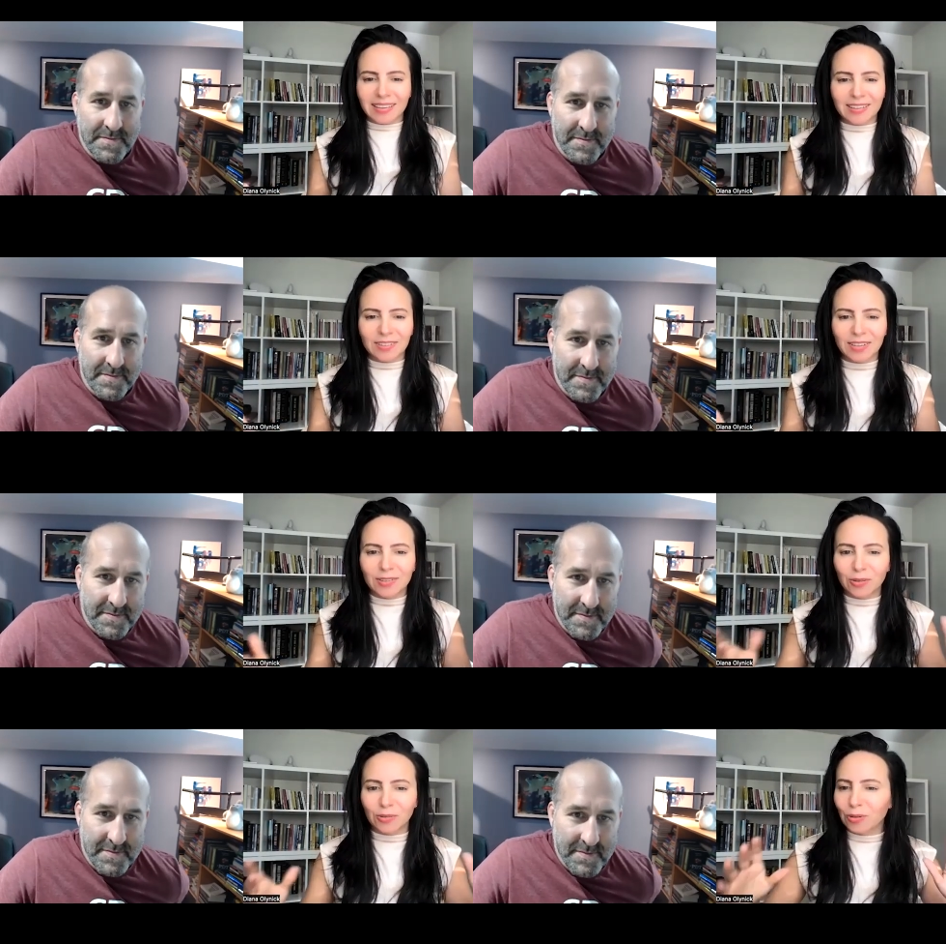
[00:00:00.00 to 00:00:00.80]
Speaker 1: They
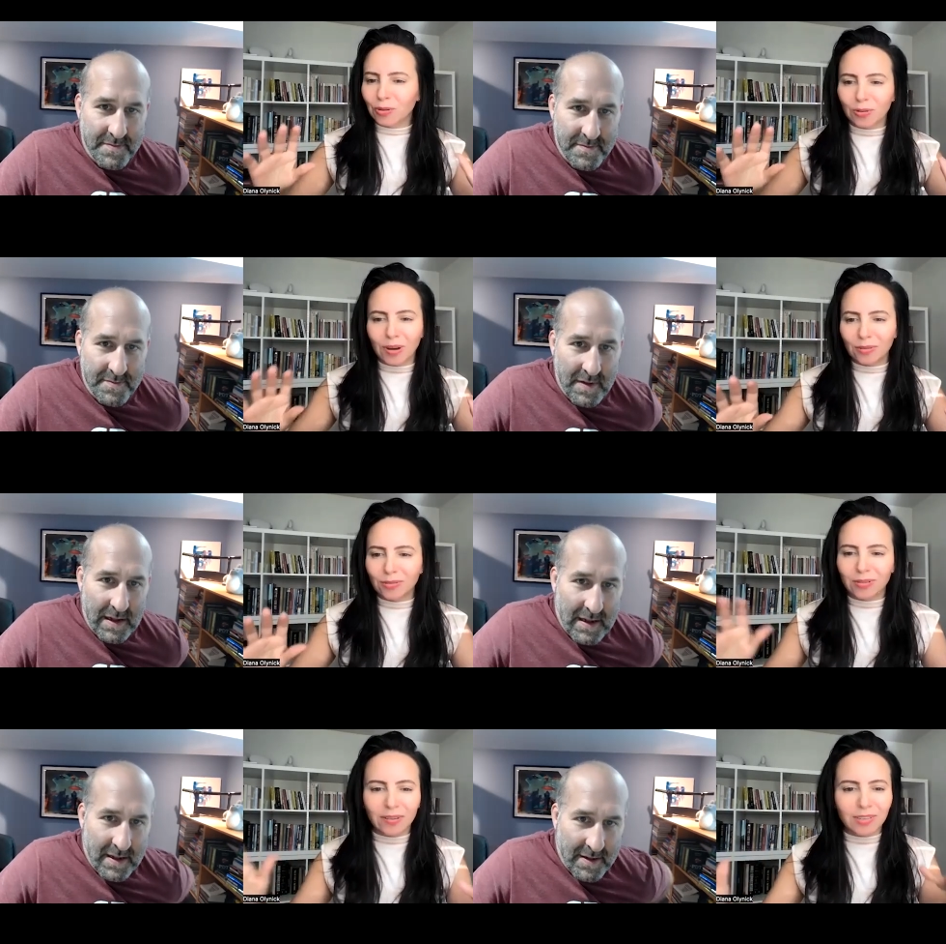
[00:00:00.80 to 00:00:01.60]
really don't know how
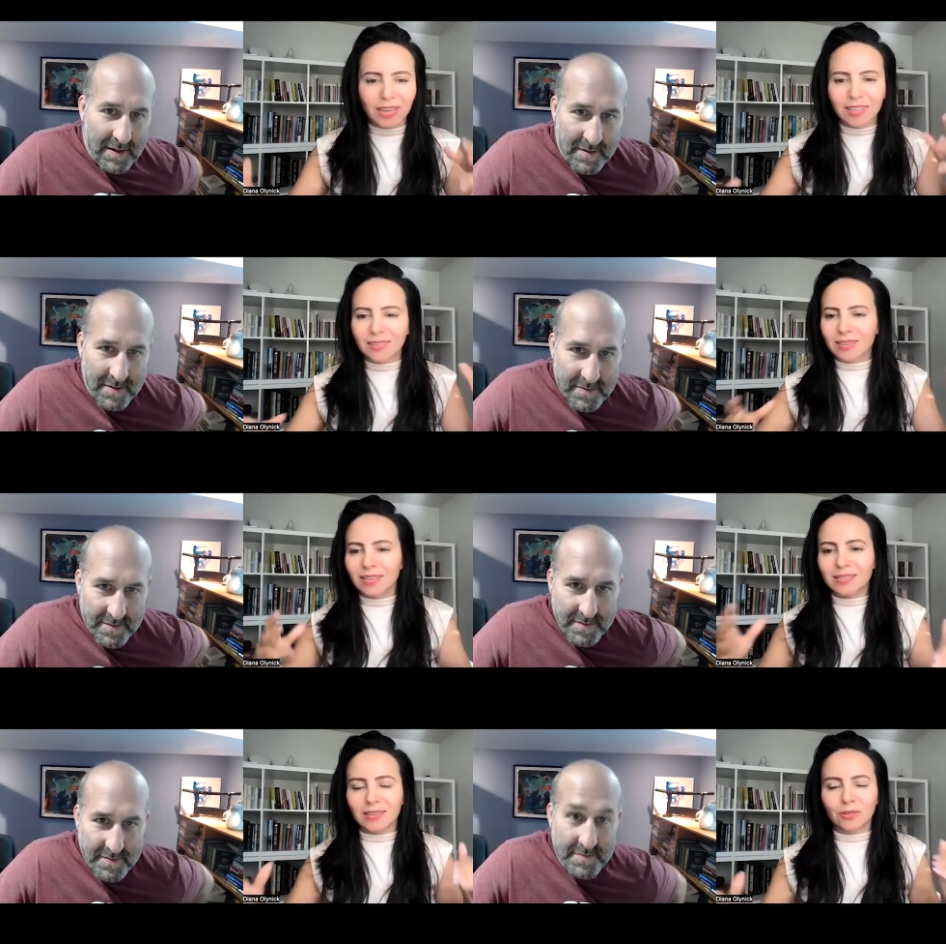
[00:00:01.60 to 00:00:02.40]
to navigate
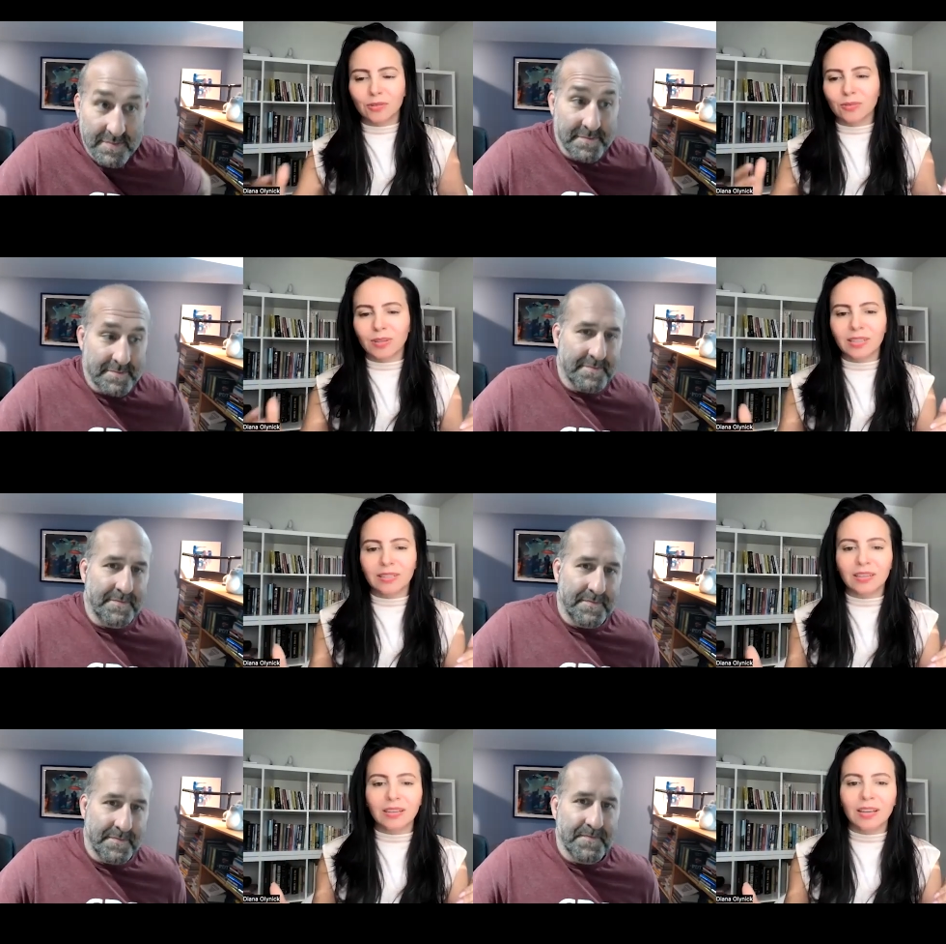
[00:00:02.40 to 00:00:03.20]
things. They don't know
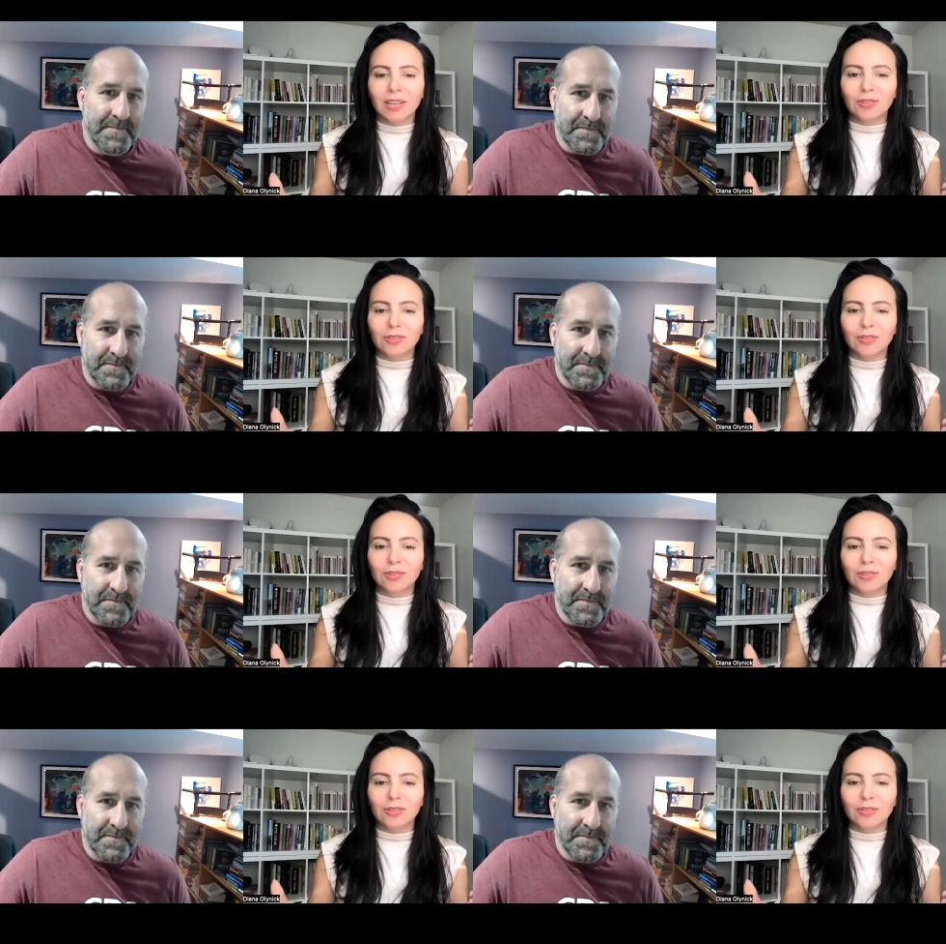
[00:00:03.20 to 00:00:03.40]
anything.